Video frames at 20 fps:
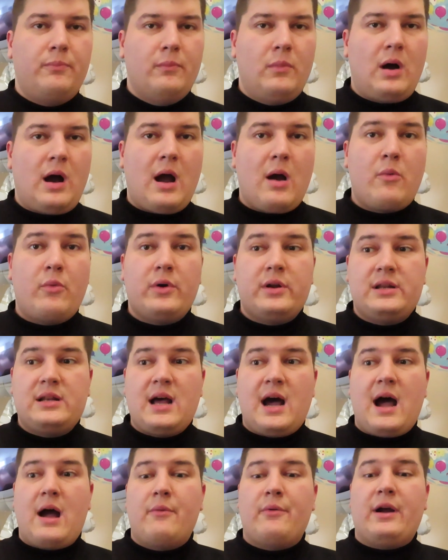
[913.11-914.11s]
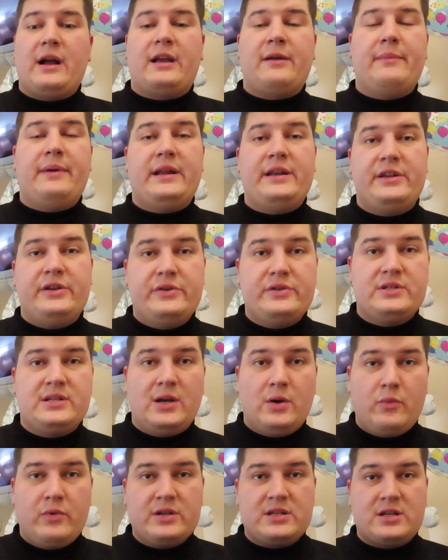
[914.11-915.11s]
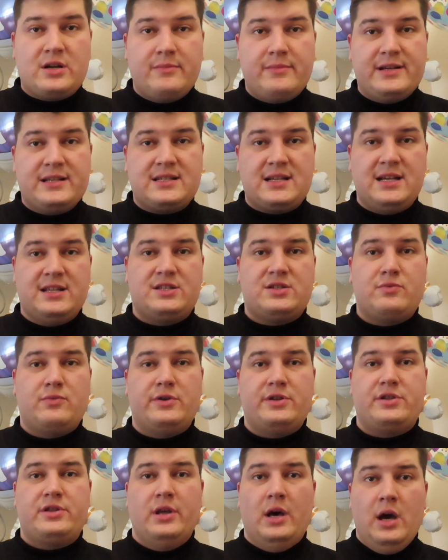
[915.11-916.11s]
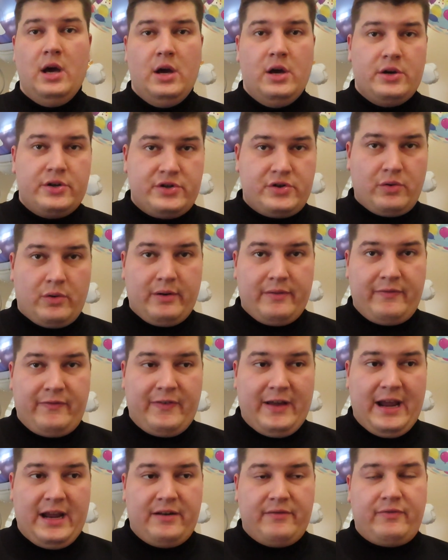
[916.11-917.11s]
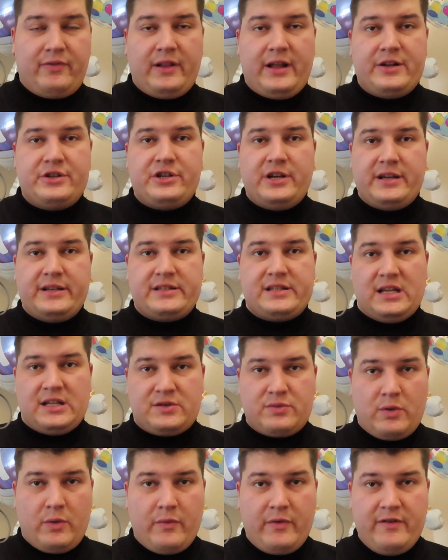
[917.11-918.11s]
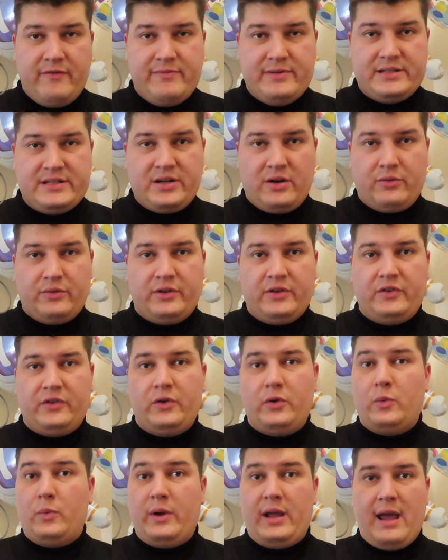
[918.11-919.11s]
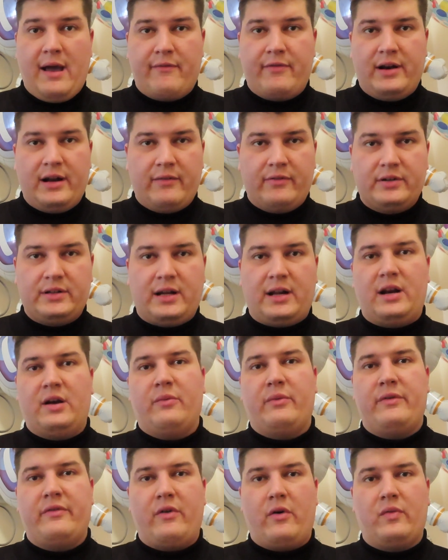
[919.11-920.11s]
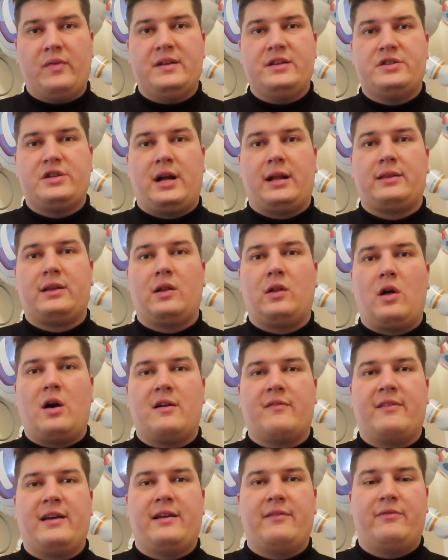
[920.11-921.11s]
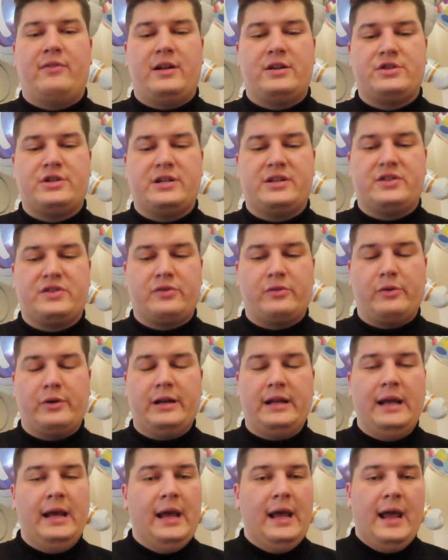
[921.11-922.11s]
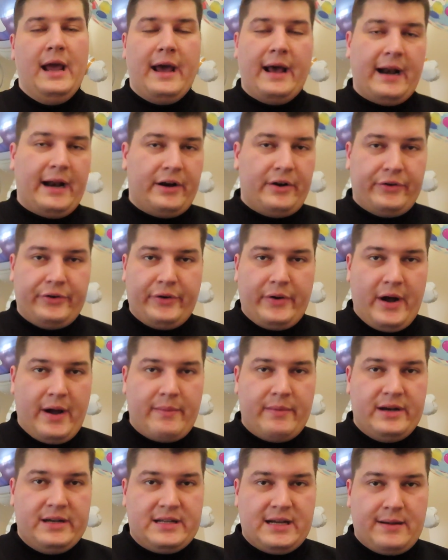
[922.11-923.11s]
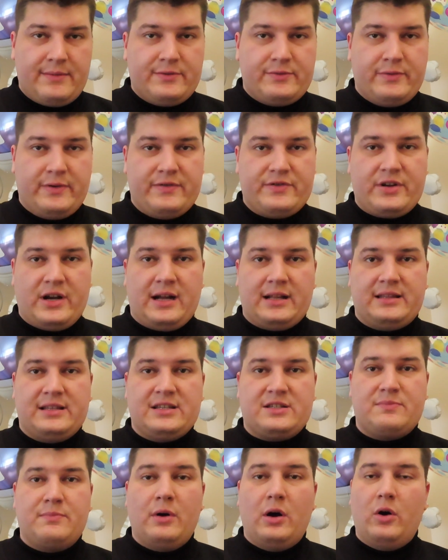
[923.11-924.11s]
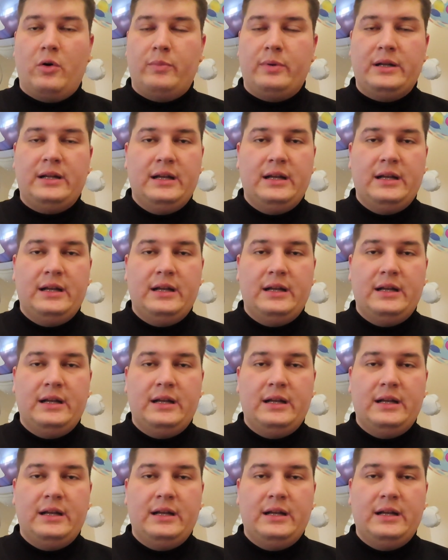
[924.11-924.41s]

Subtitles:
I would not recommend using whisker biscuits with short vein fletchings. That's what we've been told to do. We haven't ever done it. We've only shot the long vein fletchings through it. And I don't know how many times we've shot this bow,